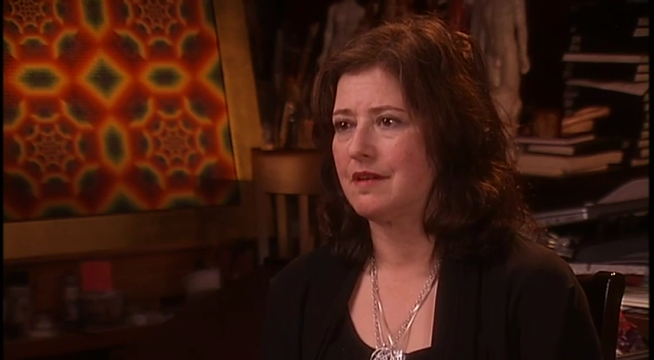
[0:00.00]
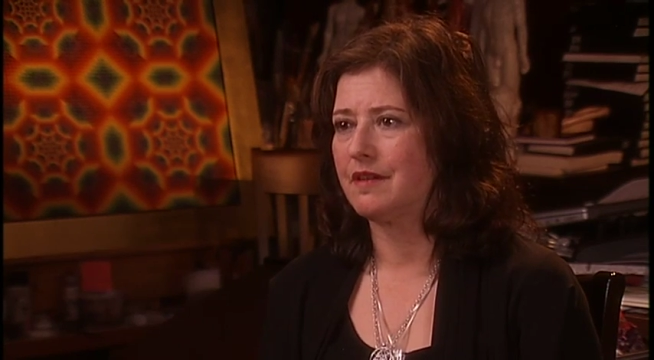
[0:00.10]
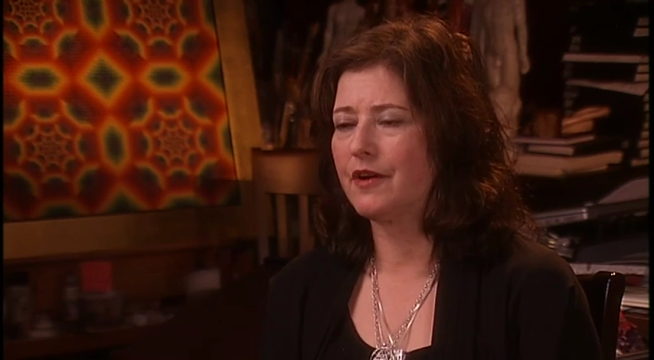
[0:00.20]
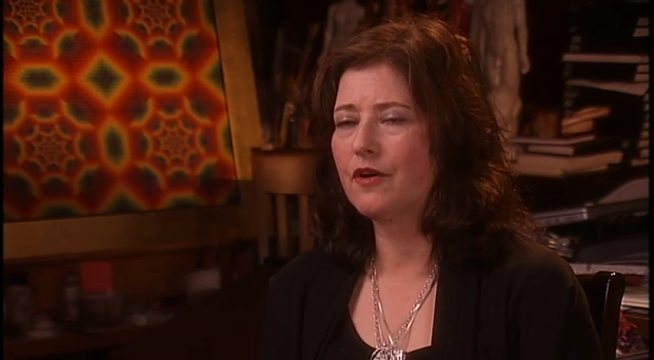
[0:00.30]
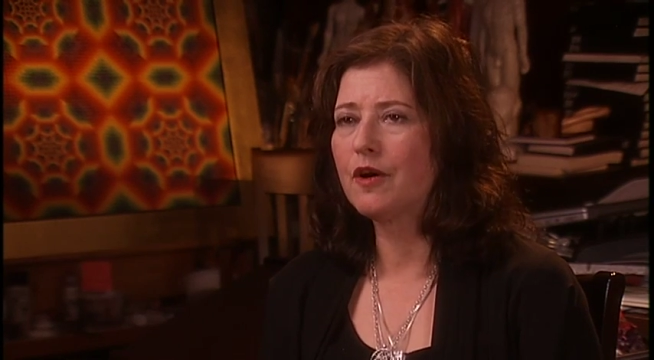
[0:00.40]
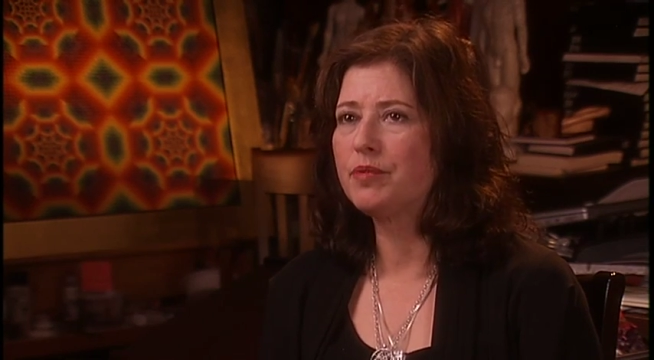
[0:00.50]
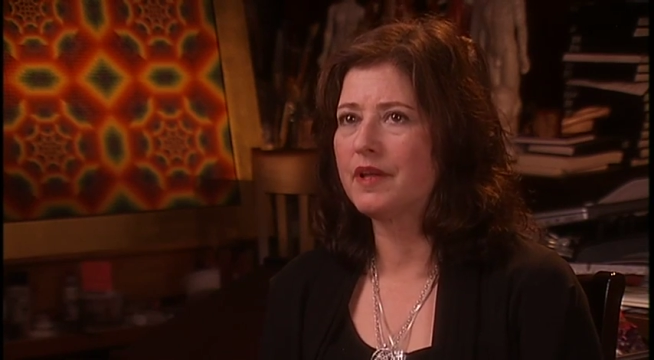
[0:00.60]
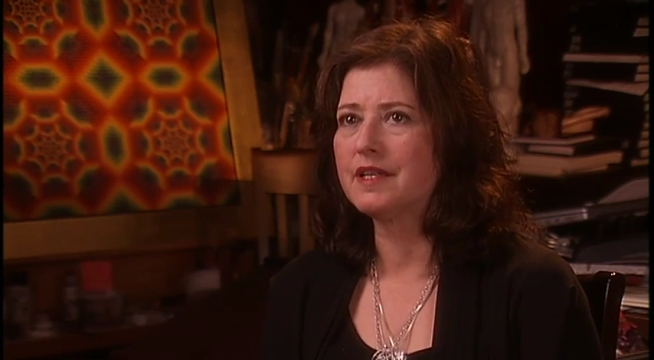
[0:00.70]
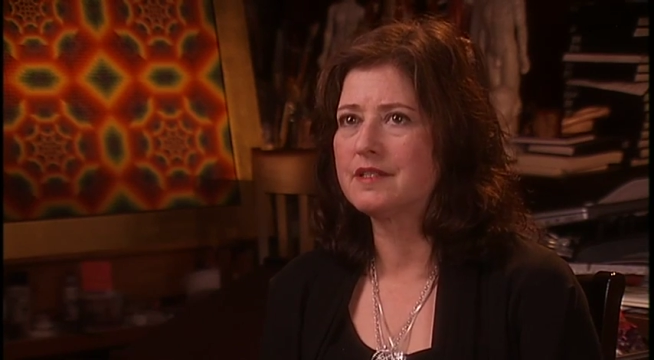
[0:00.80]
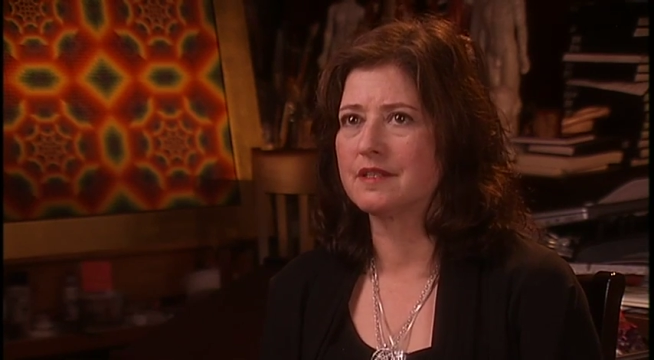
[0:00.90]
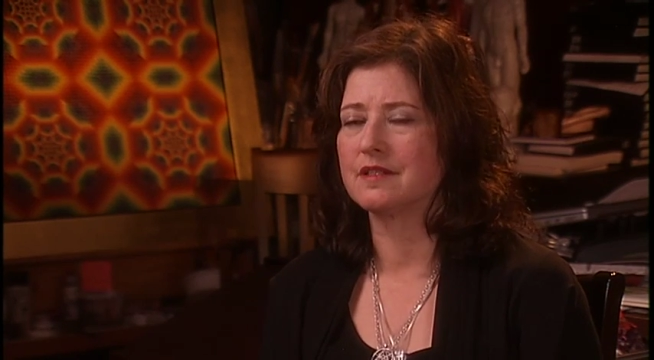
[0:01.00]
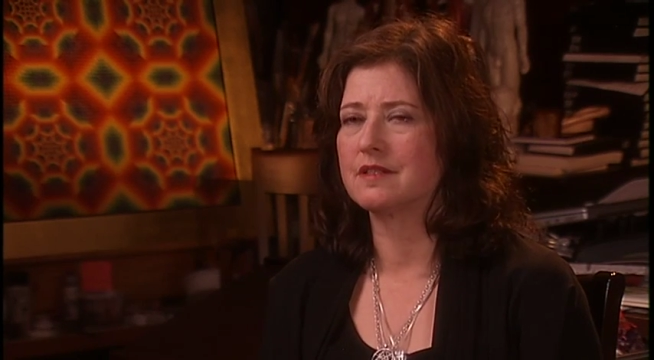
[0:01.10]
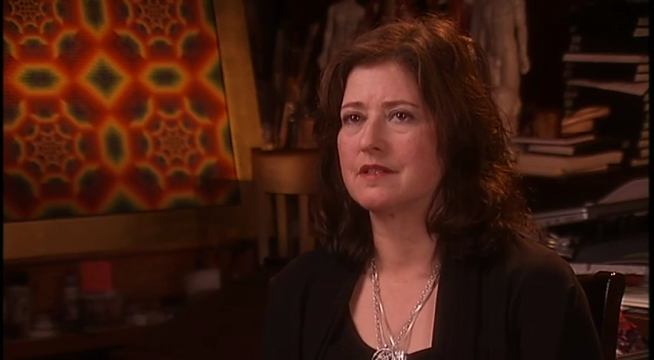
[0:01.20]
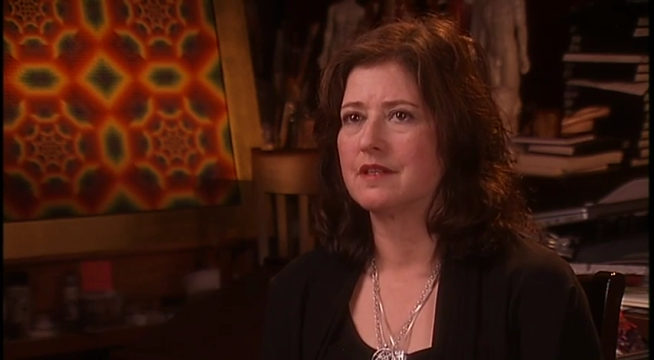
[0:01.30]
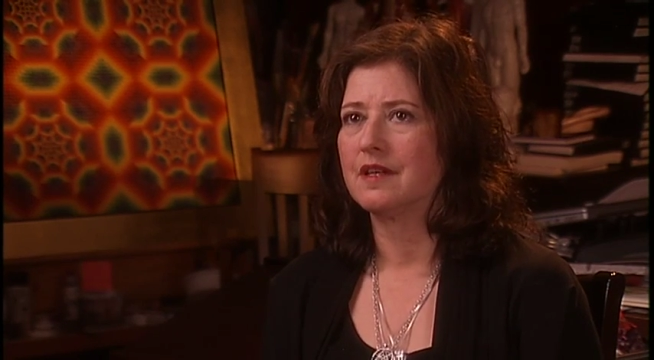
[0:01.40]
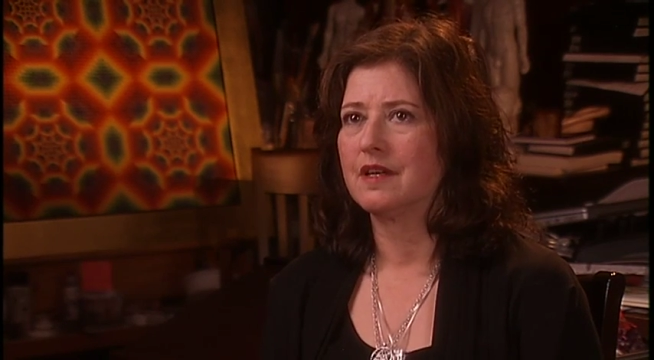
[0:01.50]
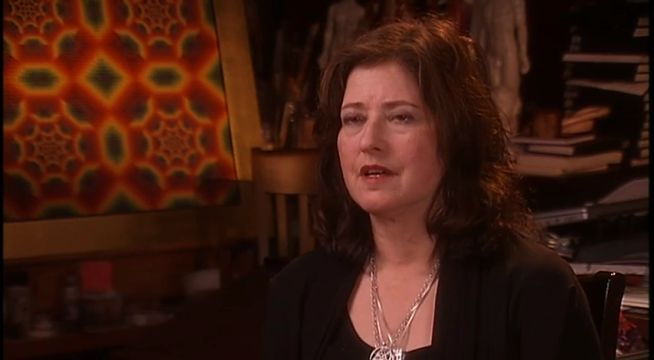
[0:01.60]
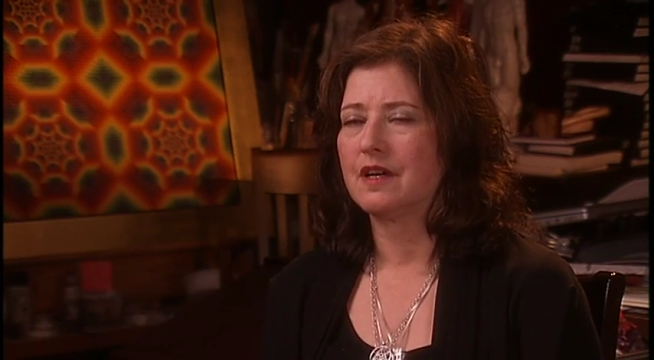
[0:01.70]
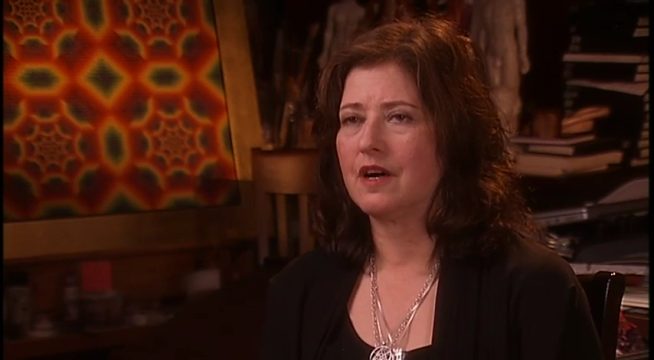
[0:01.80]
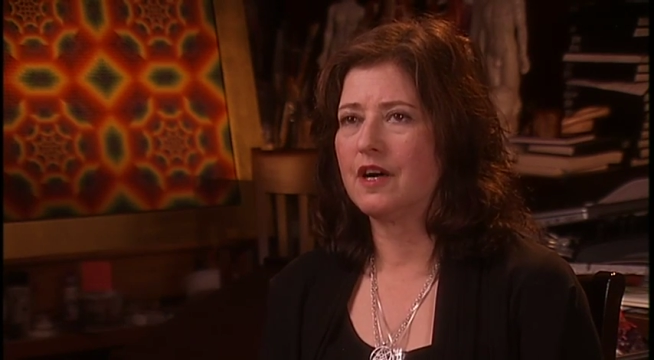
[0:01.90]
There are places
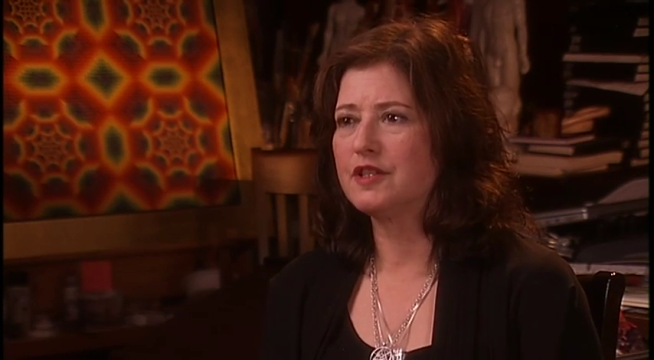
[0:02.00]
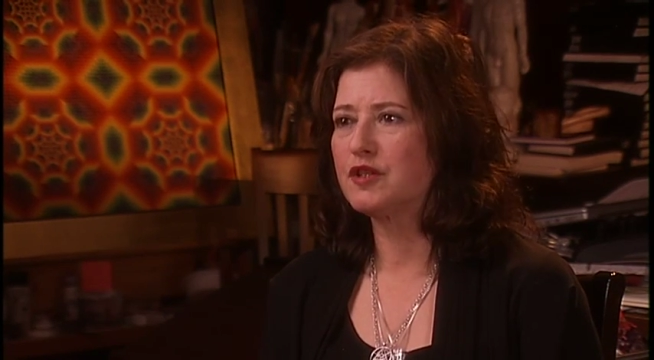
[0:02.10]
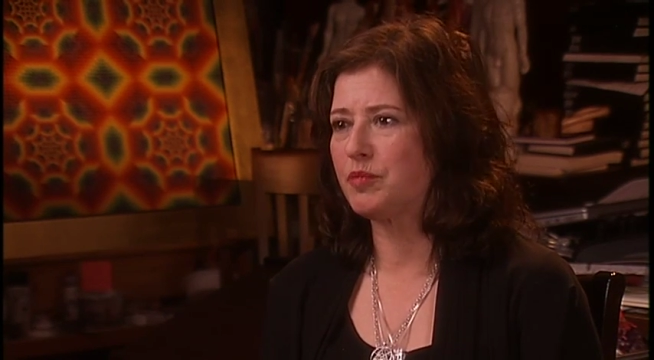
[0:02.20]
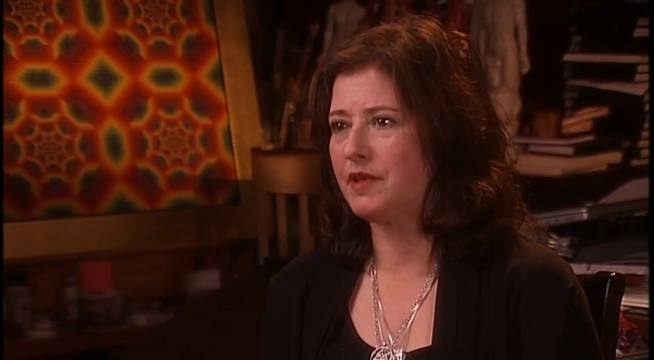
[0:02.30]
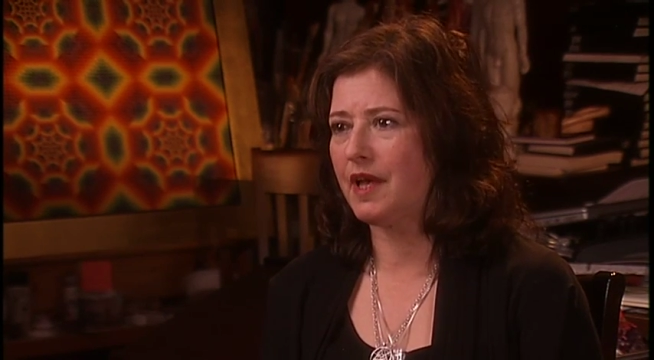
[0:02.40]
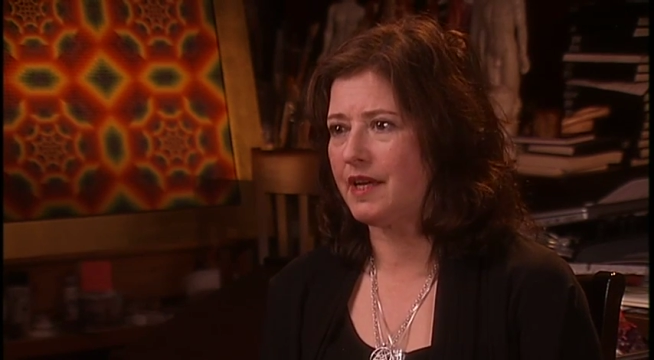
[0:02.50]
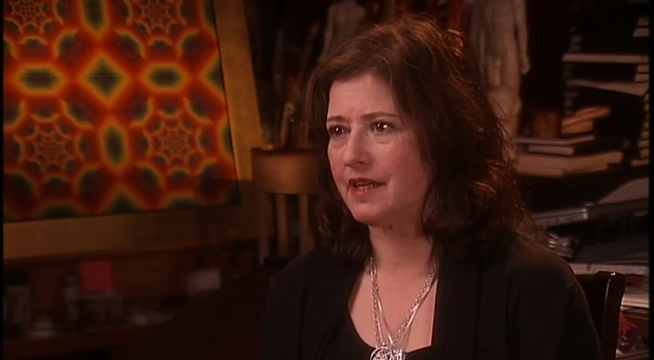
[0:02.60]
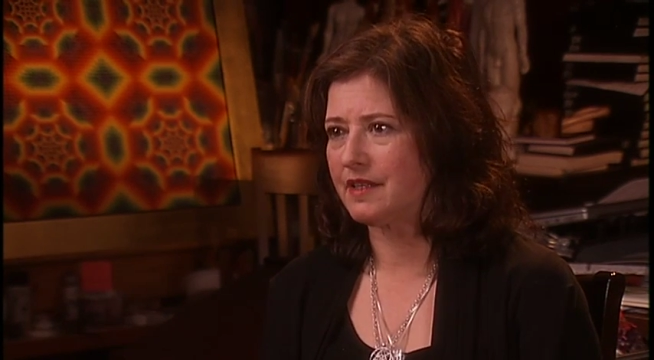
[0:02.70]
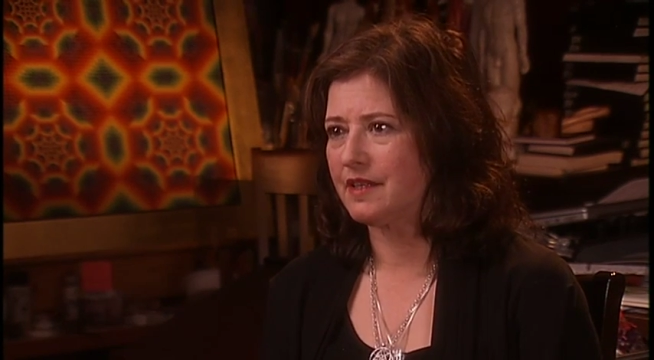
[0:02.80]
on this planet